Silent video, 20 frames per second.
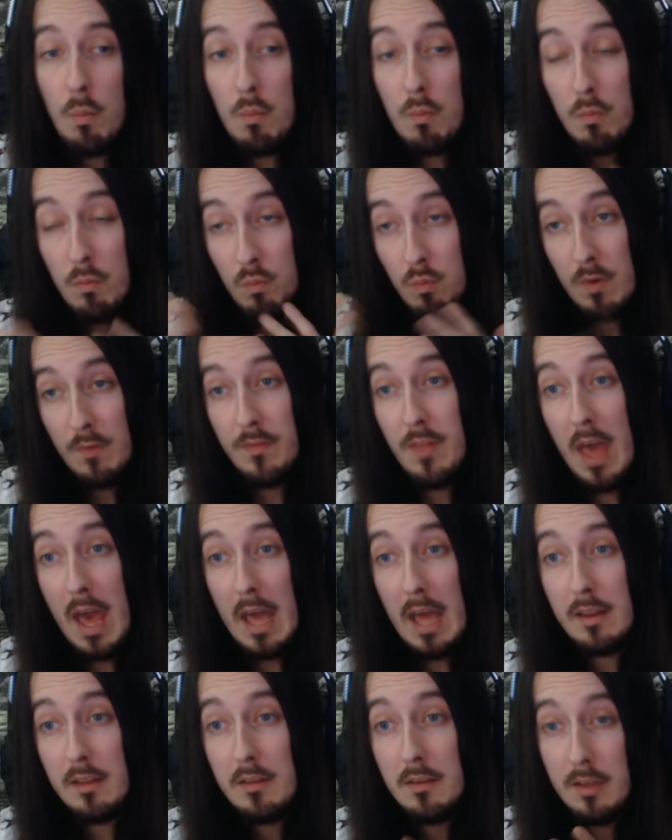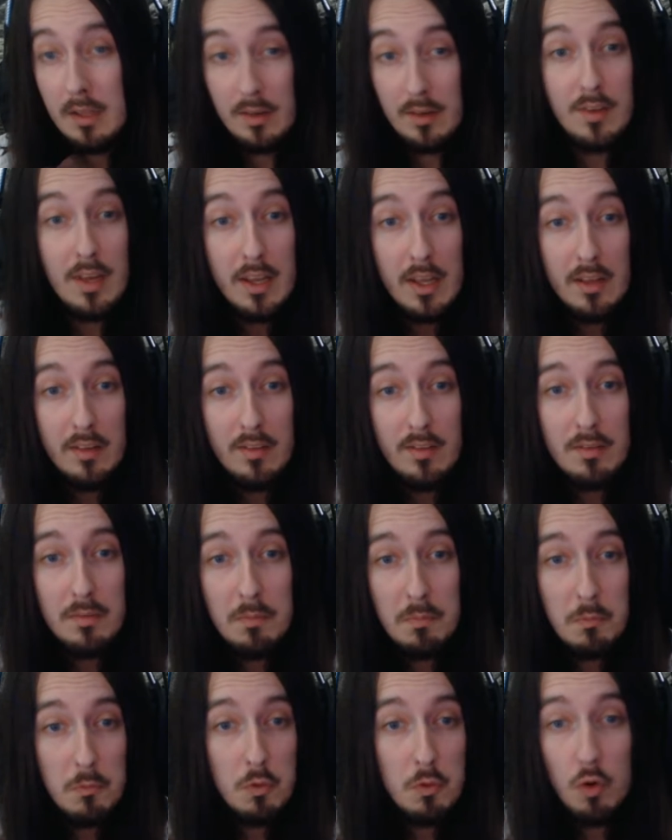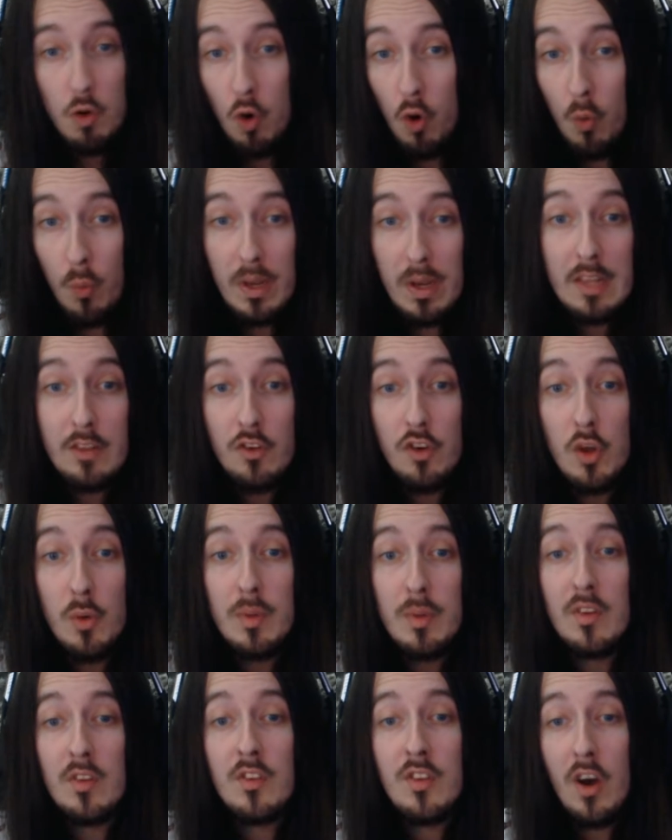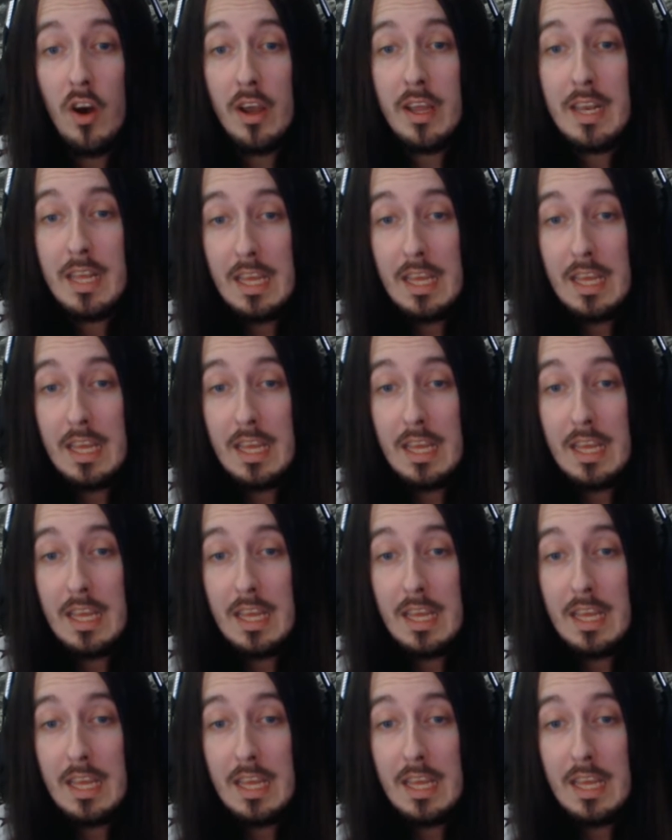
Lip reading: With that considered, all we need to do is assign